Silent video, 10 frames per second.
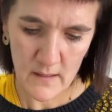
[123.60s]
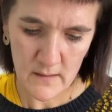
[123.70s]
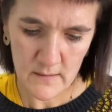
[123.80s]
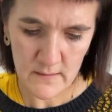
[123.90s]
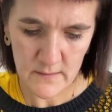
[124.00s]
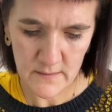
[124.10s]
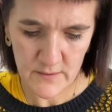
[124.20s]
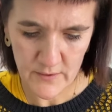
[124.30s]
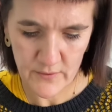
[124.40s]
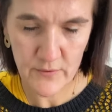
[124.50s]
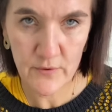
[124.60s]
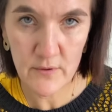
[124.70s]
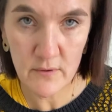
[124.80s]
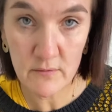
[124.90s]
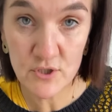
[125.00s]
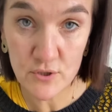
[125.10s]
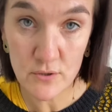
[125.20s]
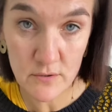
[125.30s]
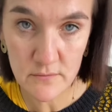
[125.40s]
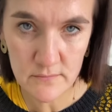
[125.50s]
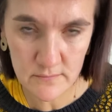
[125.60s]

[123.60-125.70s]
Uh, no, you know what you do.